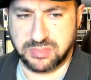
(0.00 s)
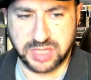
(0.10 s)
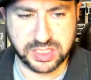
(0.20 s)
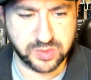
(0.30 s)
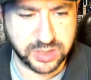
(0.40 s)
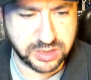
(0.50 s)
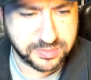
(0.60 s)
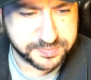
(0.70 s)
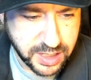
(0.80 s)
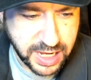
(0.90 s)
That's weird.
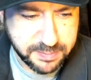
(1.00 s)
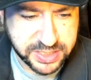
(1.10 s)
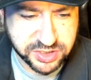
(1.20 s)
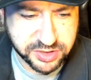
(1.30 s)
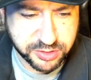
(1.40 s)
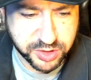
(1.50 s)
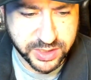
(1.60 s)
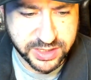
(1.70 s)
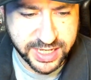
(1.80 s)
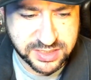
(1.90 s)
I bet you they're
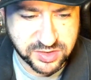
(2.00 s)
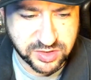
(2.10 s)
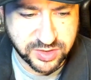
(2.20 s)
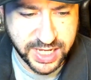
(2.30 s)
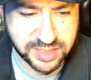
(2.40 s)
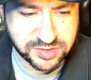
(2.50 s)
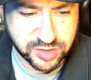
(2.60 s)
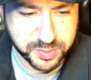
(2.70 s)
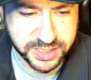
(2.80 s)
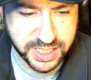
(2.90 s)
doing that so you can't
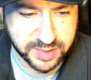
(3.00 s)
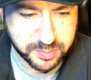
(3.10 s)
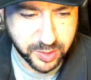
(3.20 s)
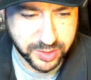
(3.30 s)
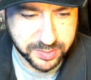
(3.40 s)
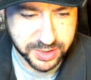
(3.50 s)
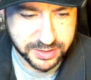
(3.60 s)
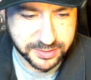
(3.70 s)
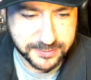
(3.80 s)
duplicate Pokemon